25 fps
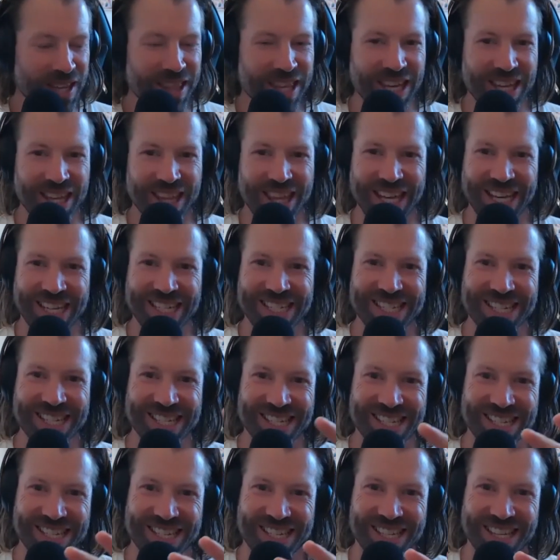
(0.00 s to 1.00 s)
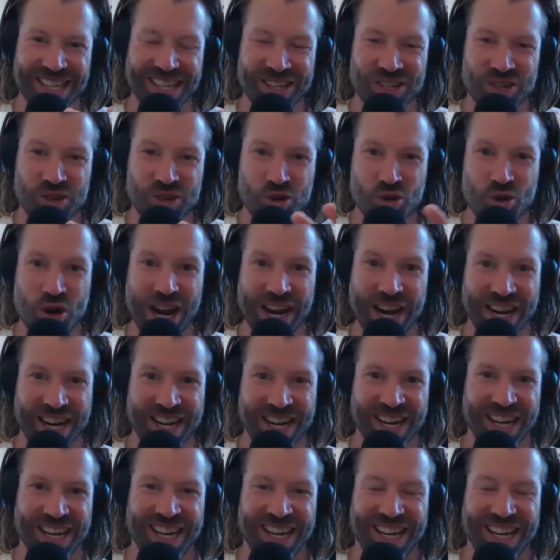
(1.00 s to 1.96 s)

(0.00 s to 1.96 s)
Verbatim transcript: there is this truck